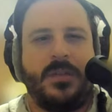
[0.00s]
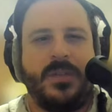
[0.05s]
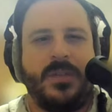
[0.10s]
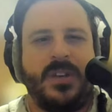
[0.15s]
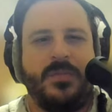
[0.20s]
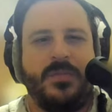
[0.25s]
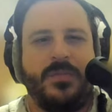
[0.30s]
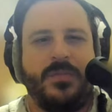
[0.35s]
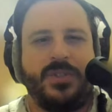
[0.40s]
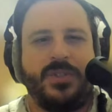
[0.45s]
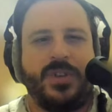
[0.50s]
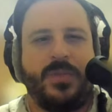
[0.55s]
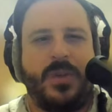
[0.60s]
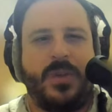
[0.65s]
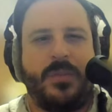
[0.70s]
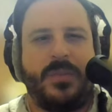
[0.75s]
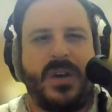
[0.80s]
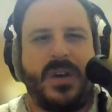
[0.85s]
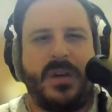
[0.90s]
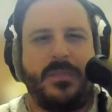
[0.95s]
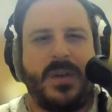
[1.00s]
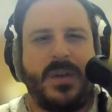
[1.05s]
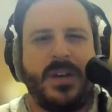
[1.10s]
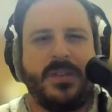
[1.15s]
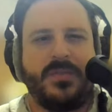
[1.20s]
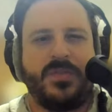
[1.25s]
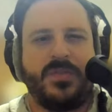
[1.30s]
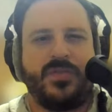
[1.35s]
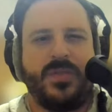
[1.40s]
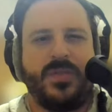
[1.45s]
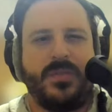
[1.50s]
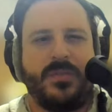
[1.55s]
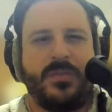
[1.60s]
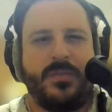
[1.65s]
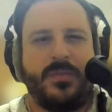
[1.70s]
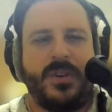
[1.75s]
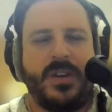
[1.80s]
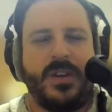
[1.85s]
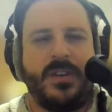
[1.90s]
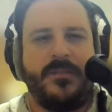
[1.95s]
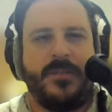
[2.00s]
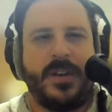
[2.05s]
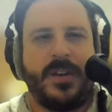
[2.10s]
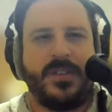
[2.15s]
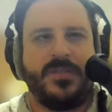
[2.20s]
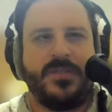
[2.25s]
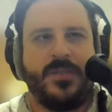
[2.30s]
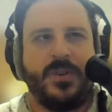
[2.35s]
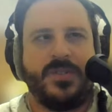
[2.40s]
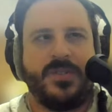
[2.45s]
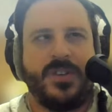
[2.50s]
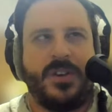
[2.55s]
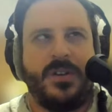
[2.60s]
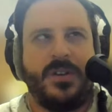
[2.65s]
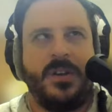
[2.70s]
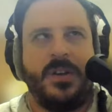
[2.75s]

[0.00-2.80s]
it will show up on my Stream 3 and vice versa.